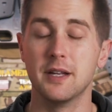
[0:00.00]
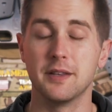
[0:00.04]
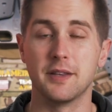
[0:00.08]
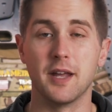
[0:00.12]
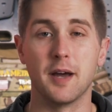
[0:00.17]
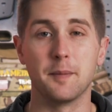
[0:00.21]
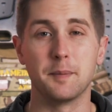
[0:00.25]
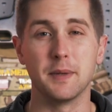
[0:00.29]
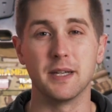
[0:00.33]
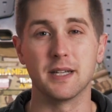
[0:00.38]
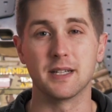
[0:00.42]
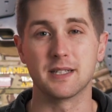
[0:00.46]

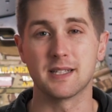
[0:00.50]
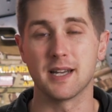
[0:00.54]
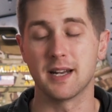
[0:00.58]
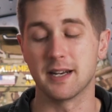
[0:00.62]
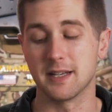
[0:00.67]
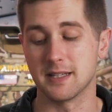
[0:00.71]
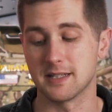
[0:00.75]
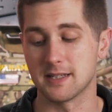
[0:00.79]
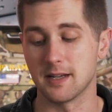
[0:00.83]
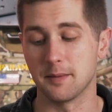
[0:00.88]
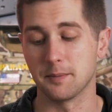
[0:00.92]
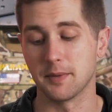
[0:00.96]
That being
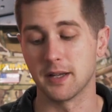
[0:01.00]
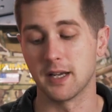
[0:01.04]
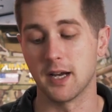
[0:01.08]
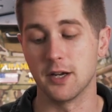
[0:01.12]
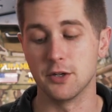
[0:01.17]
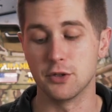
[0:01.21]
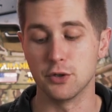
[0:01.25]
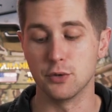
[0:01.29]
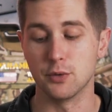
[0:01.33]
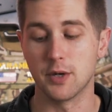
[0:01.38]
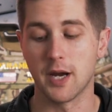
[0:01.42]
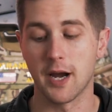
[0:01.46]
said, it's something
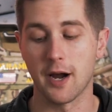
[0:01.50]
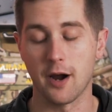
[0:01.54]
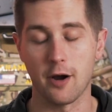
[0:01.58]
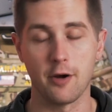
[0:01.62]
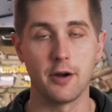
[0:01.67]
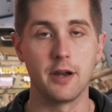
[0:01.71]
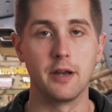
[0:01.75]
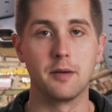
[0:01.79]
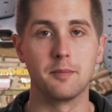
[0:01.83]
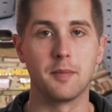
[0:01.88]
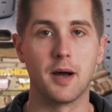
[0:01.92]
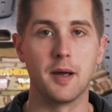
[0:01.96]
I do
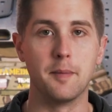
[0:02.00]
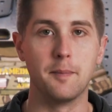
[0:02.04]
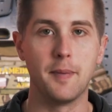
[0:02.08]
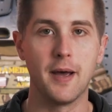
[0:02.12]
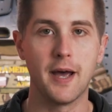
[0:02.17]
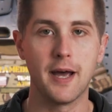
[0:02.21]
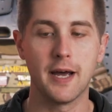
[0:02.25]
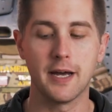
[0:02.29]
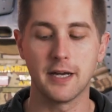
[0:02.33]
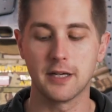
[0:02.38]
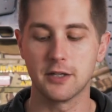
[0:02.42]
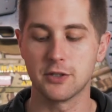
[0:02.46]
carry in my
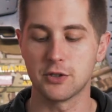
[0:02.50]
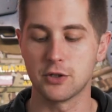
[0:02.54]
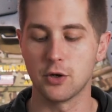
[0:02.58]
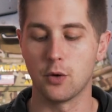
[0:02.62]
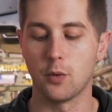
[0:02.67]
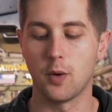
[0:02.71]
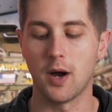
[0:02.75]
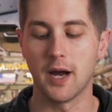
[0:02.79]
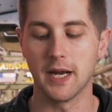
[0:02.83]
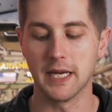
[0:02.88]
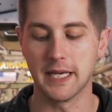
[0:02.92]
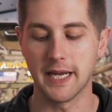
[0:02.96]
bag,
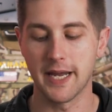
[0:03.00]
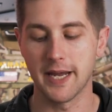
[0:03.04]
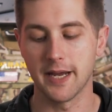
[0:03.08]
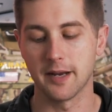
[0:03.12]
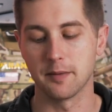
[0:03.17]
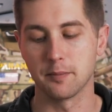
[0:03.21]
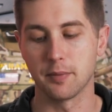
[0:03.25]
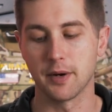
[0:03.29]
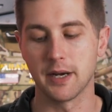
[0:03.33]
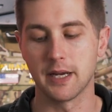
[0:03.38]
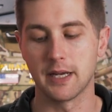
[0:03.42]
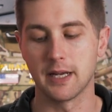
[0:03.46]
so I
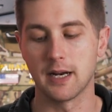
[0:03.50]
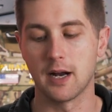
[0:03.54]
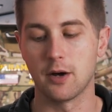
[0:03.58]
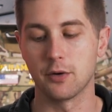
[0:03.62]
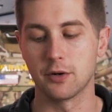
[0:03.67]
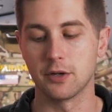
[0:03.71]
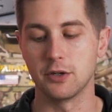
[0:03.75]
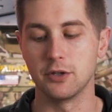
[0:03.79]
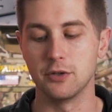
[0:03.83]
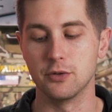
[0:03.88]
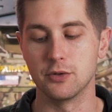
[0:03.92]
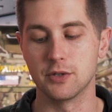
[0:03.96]
can break it
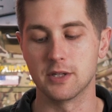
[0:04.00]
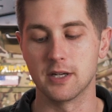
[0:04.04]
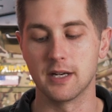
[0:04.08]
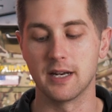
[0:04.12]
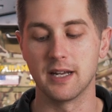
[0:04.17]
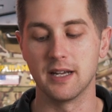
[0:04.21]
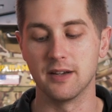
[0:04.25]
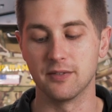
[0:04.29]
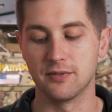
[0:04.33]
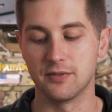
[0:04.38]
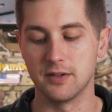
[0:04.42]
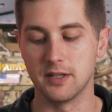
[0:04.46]
out and use
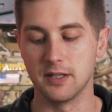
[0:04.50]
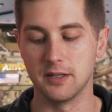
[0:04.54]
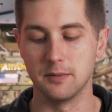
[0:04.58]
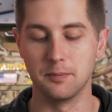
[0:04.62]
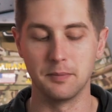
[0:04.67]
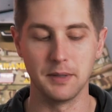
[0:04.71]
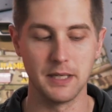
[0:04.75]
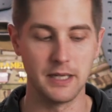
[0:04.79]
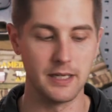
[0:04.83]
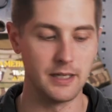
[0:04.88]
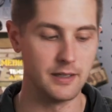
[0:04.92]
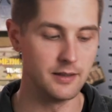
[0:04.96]
it if
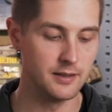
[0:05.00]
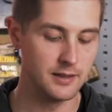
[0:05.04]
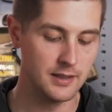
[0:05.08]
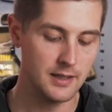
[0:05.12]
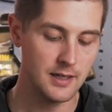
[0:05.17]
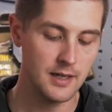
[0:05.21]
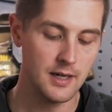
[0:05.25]
need be.